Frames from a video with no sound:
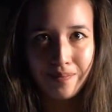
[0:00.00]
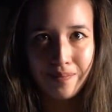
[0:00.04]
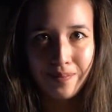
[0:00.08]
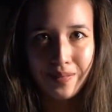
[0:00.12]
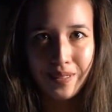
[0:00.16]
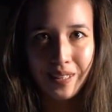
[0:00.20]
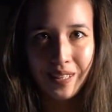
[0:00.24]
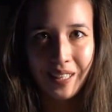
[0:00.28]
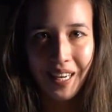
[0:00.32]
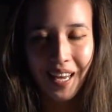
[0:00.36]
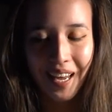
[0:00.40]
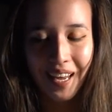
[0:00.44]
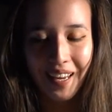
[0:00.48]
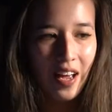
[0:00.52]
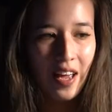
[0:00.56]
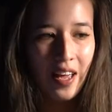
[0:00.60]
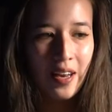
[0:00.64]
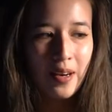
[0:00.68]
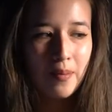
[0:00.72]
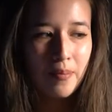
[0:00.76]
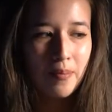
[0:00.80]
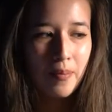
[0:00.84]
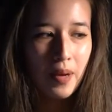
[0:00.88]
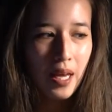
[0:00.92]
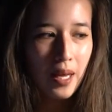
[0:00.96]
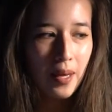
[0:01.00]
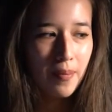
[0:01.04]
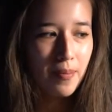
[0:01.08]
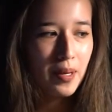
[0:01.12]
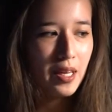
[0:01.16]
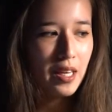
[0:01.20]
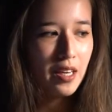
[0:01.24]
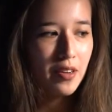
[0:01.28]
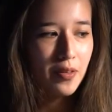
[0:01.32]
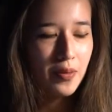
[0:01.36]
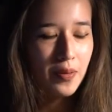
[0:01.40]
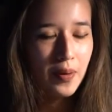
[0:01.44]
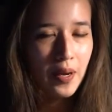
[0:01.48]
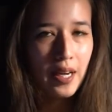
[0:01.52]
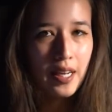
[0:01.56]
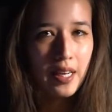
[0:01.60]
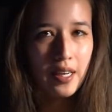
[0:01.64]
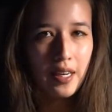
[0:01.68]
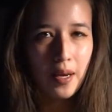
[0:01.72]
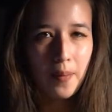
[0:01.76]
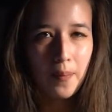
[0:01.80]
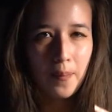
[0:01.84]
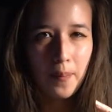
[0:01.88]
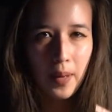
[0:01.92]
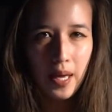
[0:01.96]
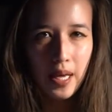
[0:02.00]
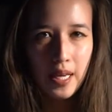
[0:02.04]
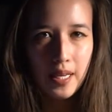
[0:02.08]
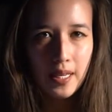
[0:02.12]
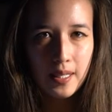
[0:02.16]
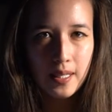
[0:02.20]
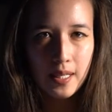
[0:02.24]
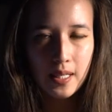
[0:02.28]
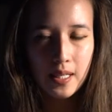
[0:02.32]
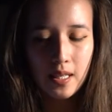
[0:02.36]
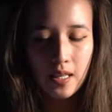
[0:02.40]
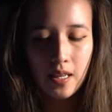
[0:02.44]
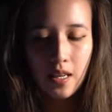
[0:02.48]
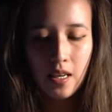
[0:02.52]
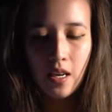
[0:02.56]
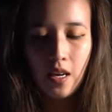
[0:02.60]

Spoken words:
today and maybe create a base